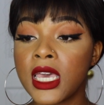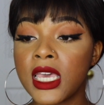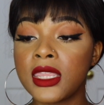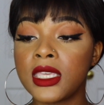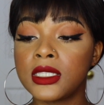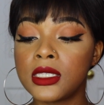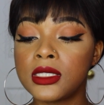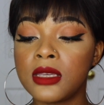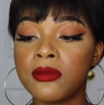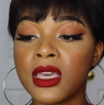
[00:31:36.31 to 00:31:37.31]
and this is
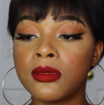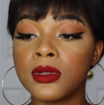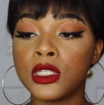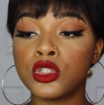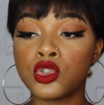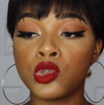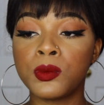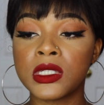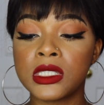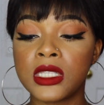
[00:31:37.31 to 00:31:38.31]
the Maybelline
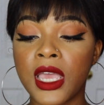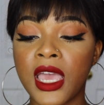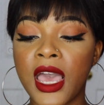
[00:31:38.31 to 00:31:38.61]
Superstay